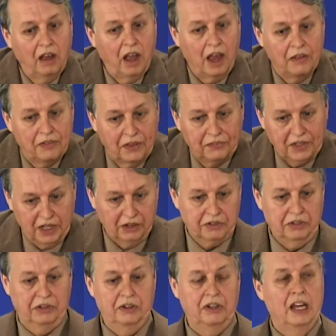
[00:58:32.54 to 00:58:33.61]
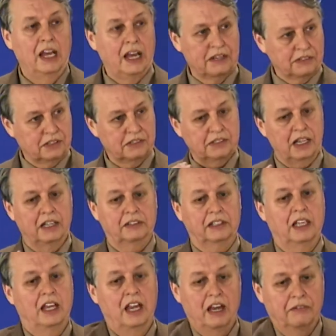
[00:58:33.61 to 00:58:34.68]
and that they occur as a set.
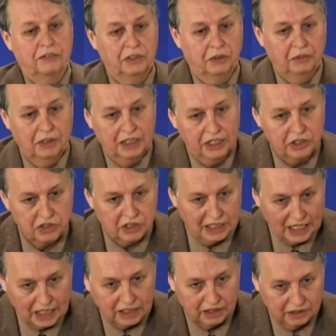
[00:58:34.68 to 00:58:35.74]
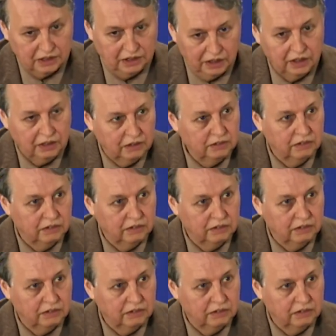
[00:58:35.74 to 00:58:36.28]
They have their relationality.